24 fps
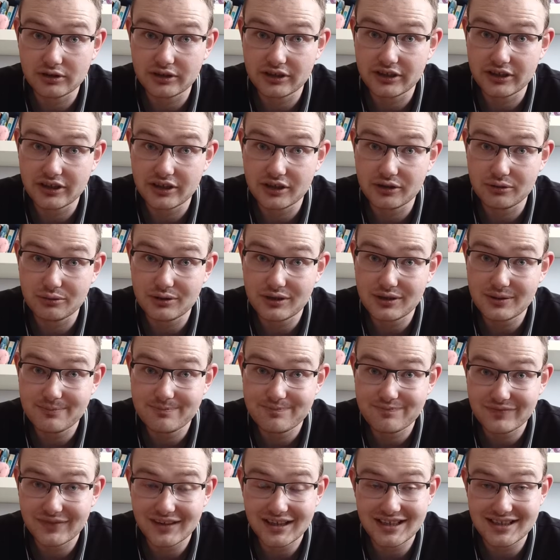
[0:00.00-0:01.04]
You know,
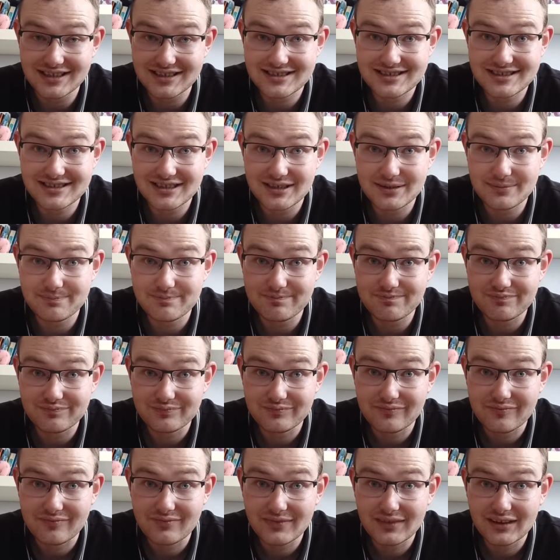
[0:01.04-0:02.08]
it's
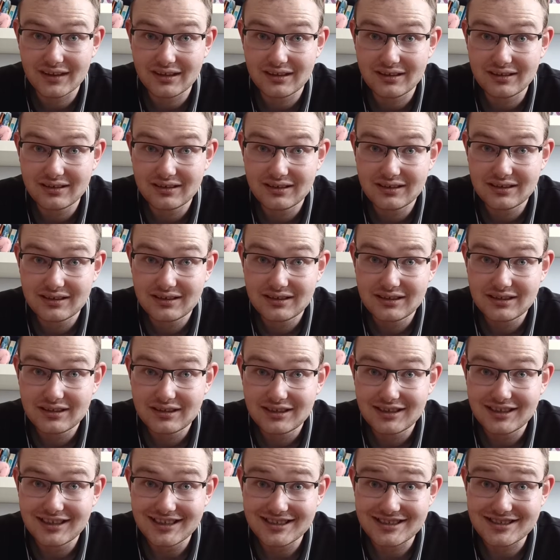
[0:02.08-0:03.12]

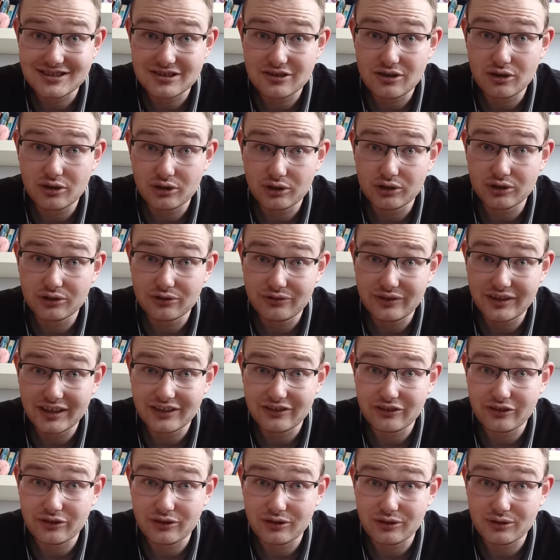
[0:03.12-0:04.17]
not a good thing
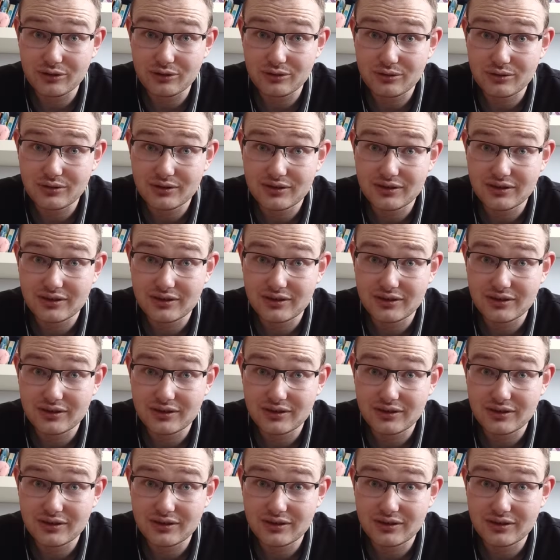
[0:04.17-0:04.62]
to do.